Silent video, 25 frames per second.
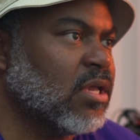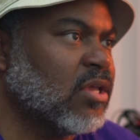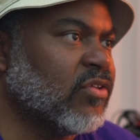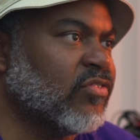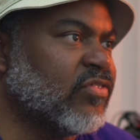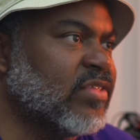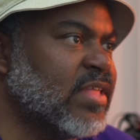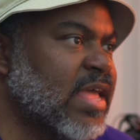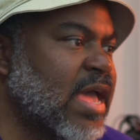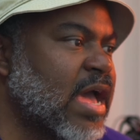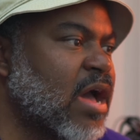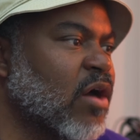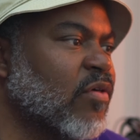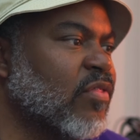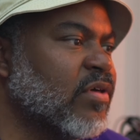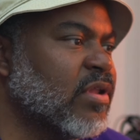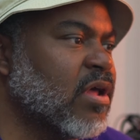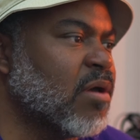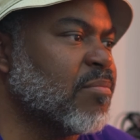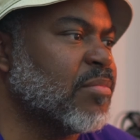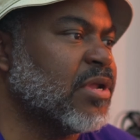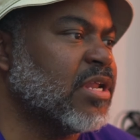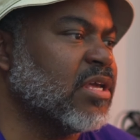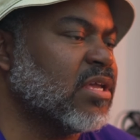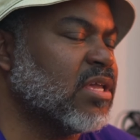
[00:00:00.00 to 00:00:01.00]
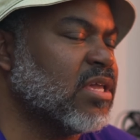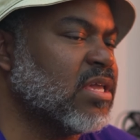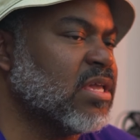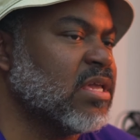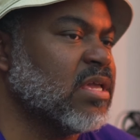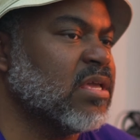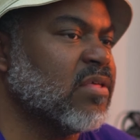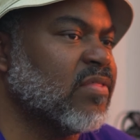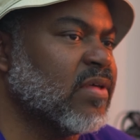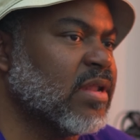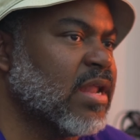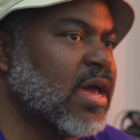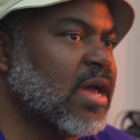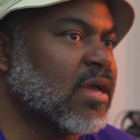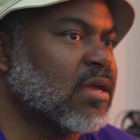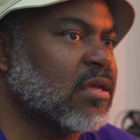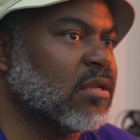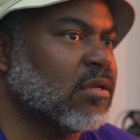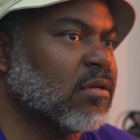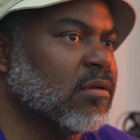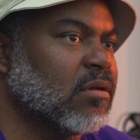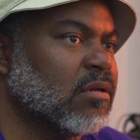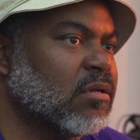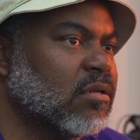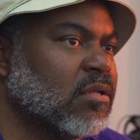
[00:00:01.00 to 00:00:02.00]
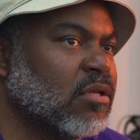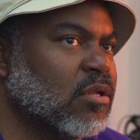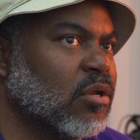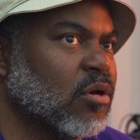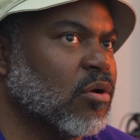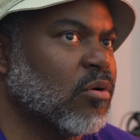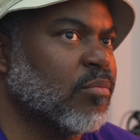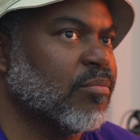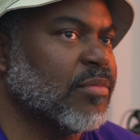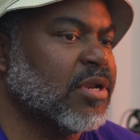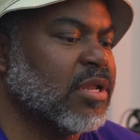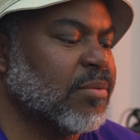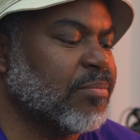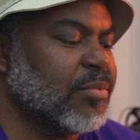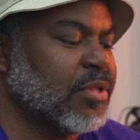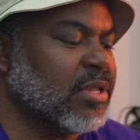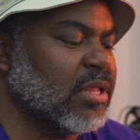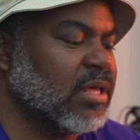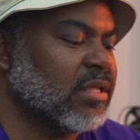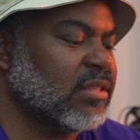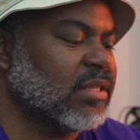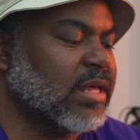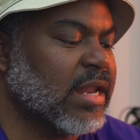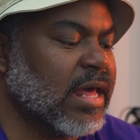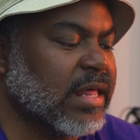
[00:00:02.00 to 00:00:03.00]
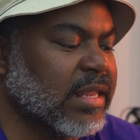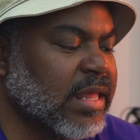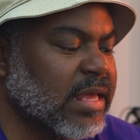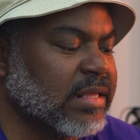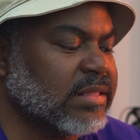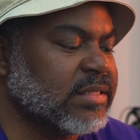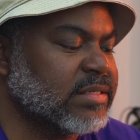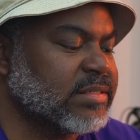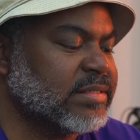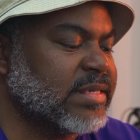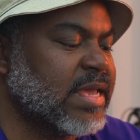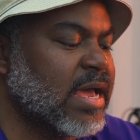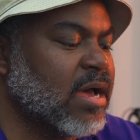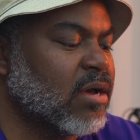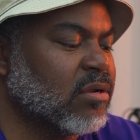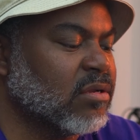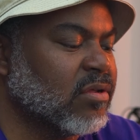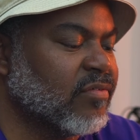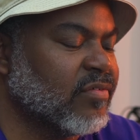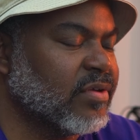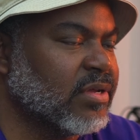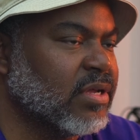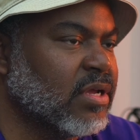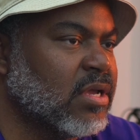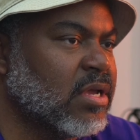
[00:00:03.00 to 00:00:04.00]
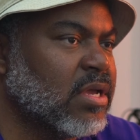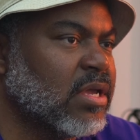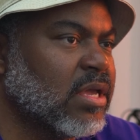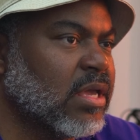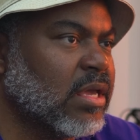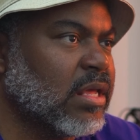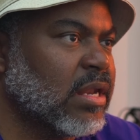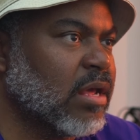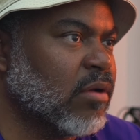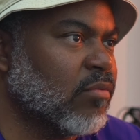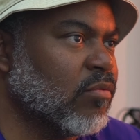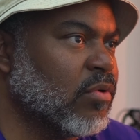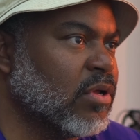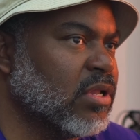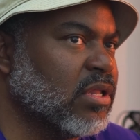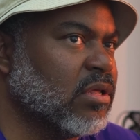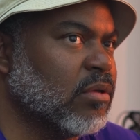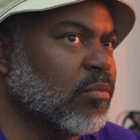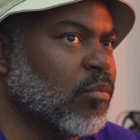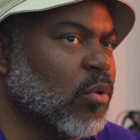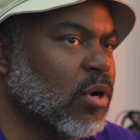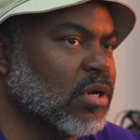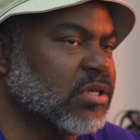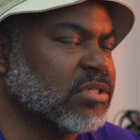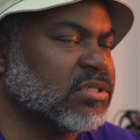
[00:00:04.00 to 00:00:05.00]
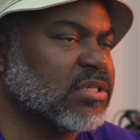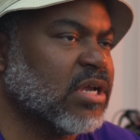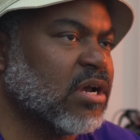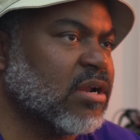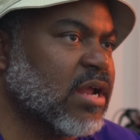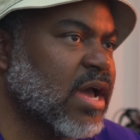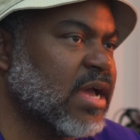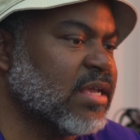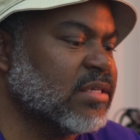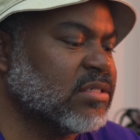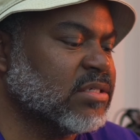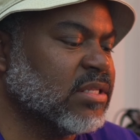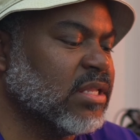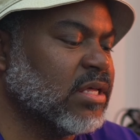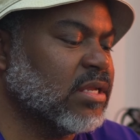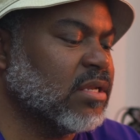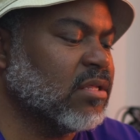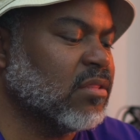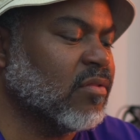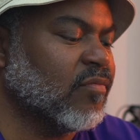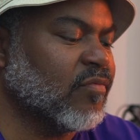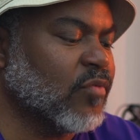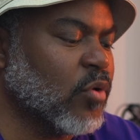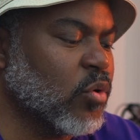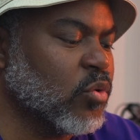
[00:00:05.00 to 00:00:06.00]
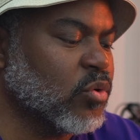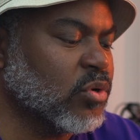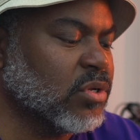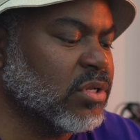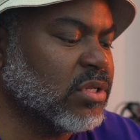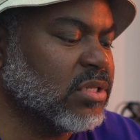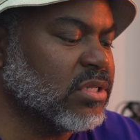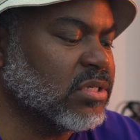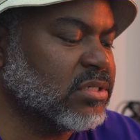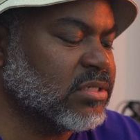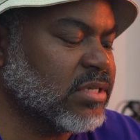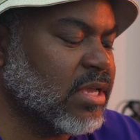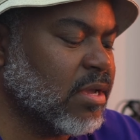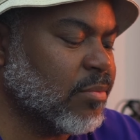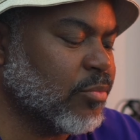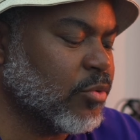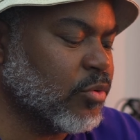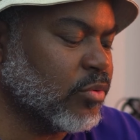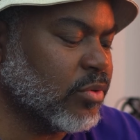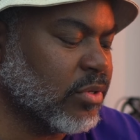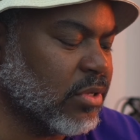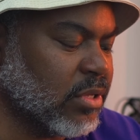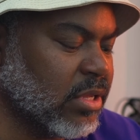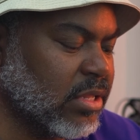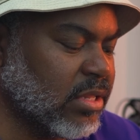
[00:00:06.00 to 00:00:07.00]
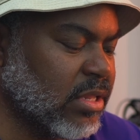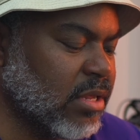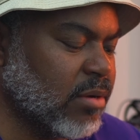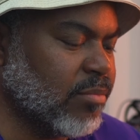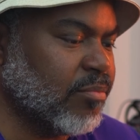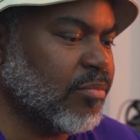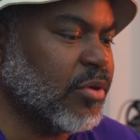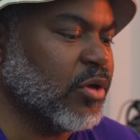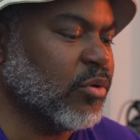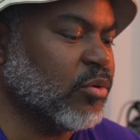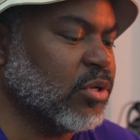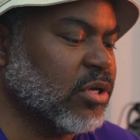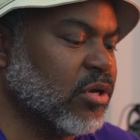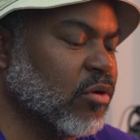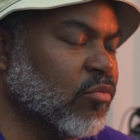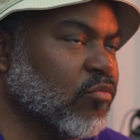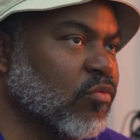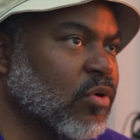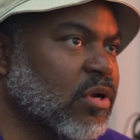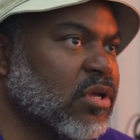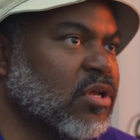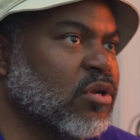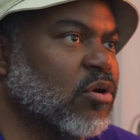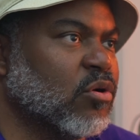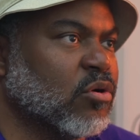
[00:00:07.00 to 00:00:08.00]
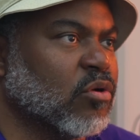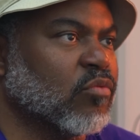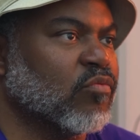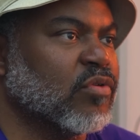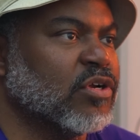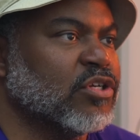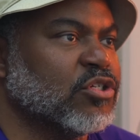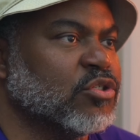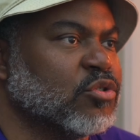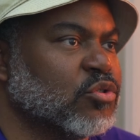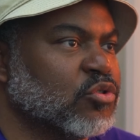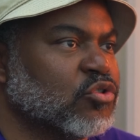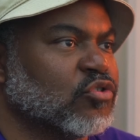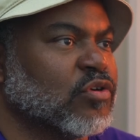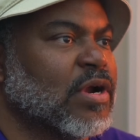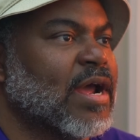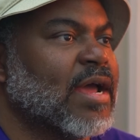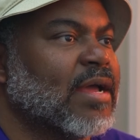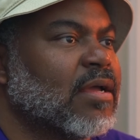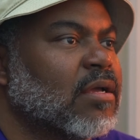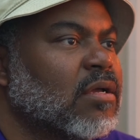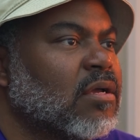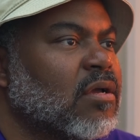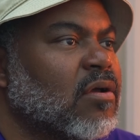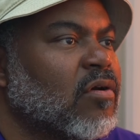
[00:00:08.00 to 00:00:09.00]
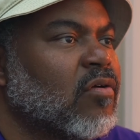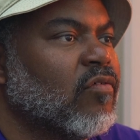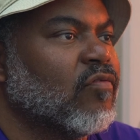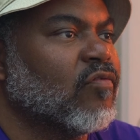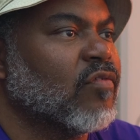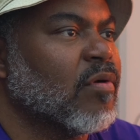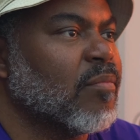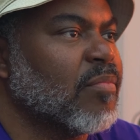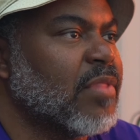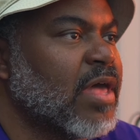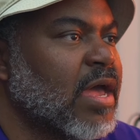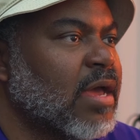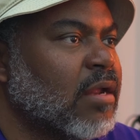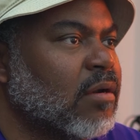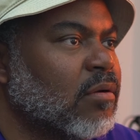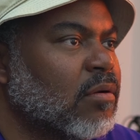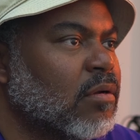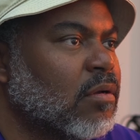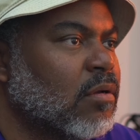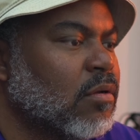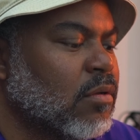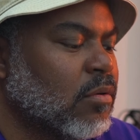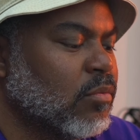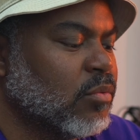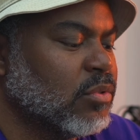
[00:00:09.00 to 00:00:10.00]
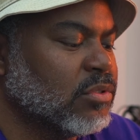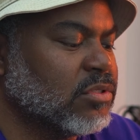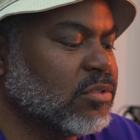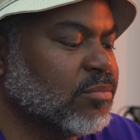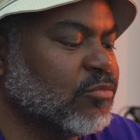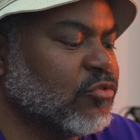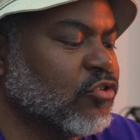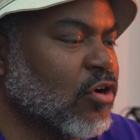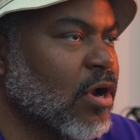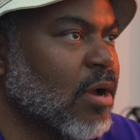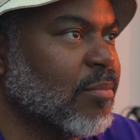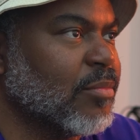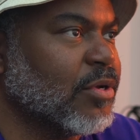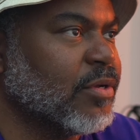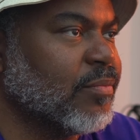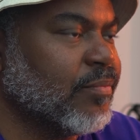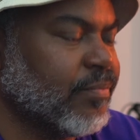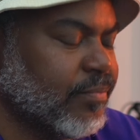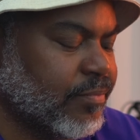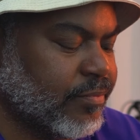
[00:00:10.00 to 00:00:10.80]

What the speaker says: now that I'm in a key that I can, manipulate, that I like the sound of it, and I really want to start isolating the vocal in the sample and then building an original track from that with some drama.